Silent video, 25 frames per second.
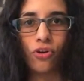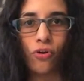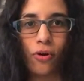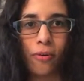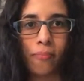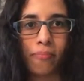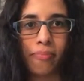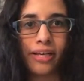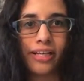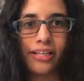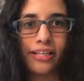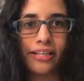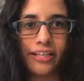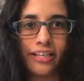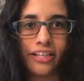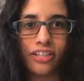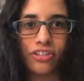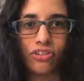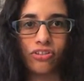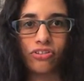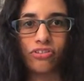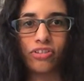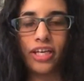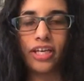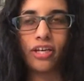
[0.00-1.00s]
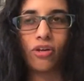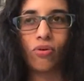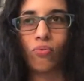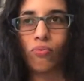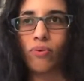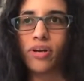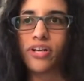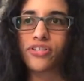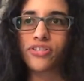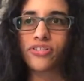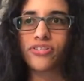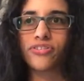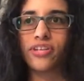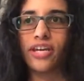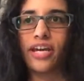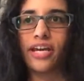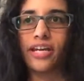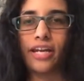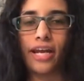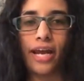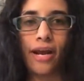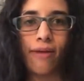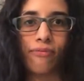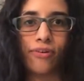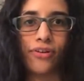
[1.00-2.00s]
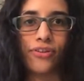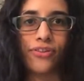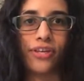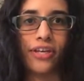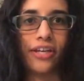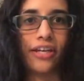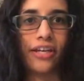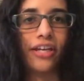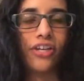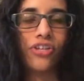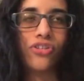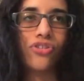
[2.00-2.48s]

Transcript: your ability to take risks and everything.